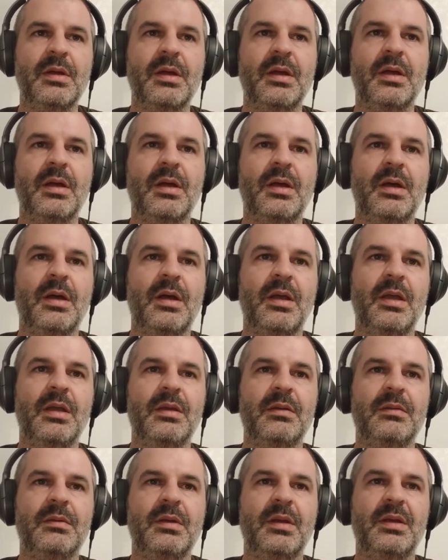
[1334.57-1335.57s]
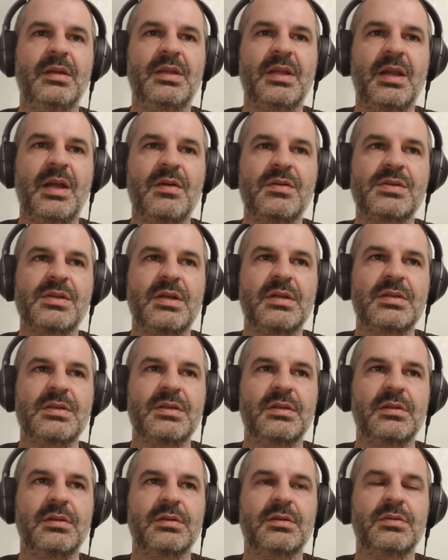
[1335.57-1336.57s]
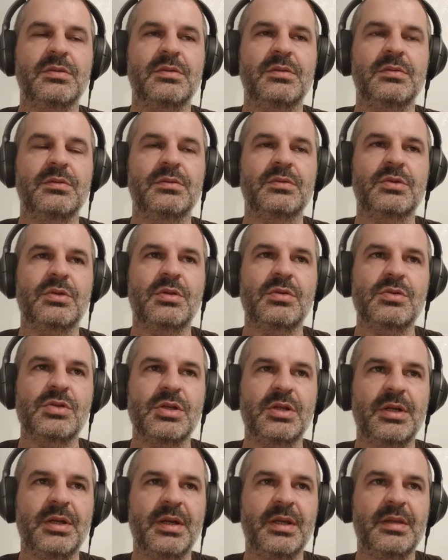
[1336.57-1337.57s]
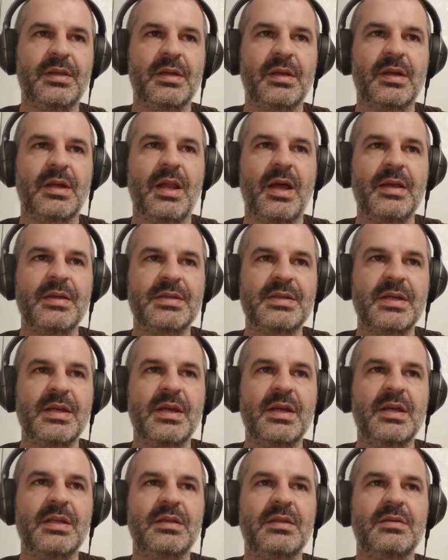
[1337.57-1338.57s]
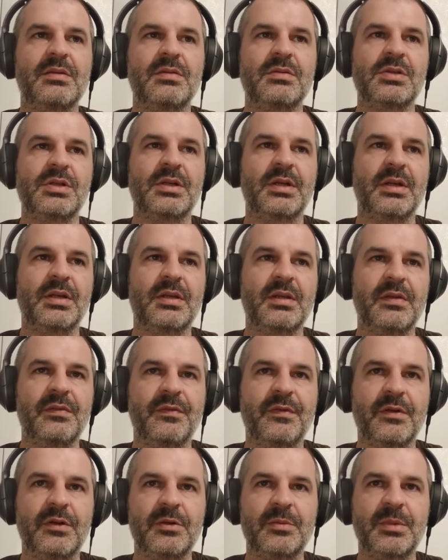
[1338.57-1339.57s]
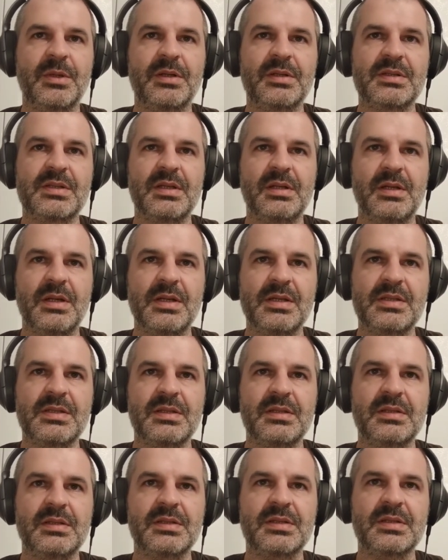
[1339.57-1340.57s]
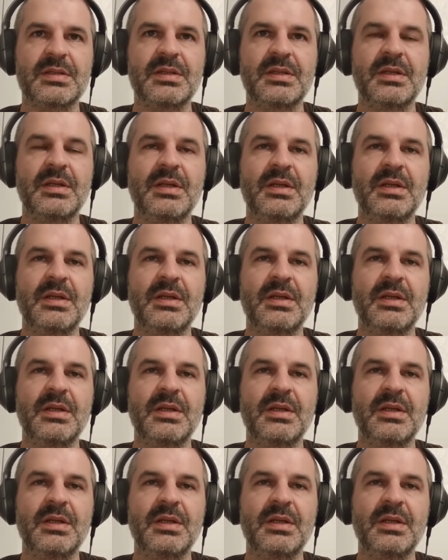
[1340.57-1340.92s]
it allows also to generate a client set, to generate informers and listers.